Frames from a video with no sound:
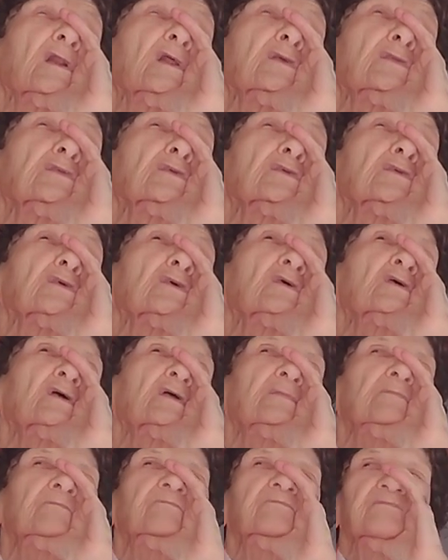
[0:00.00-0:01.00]
unless it's
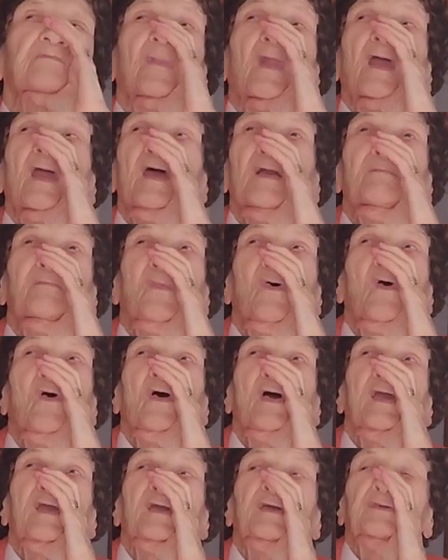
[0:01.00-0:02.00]
good. And
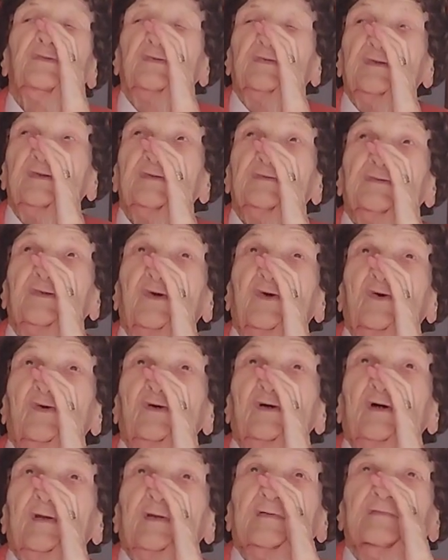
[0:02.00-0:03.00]
boy, is this
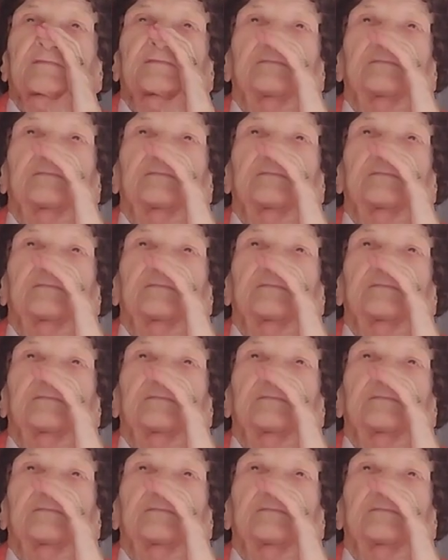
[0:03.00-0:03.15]
good.